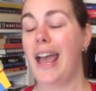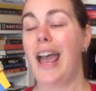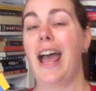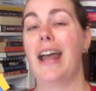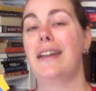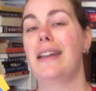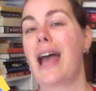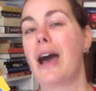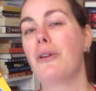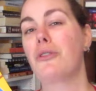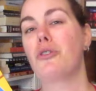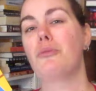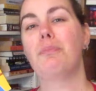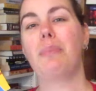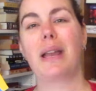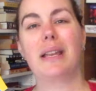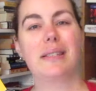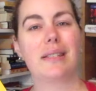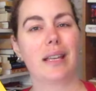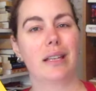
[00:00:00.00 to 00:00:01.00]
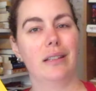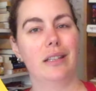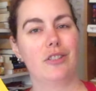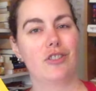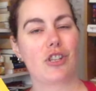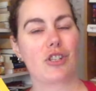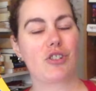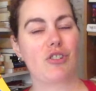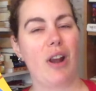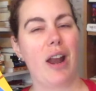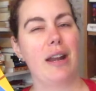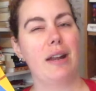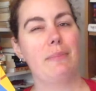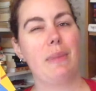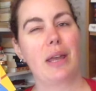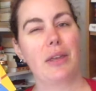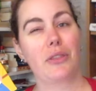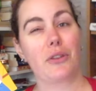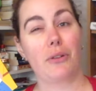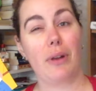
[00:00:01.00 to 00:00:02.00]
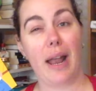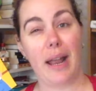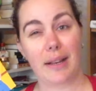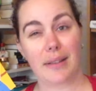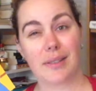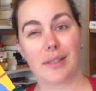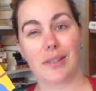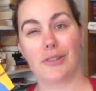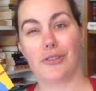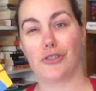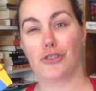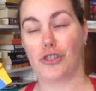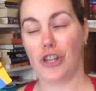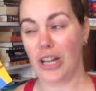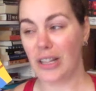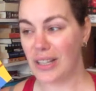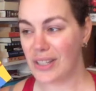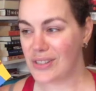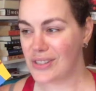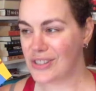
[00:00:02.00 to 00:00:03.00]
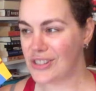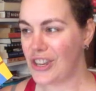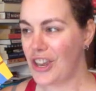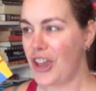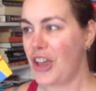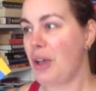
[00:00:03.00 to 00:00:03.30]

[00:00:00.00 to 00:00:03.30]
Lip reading: and now they're basically just trying to make their exes jealous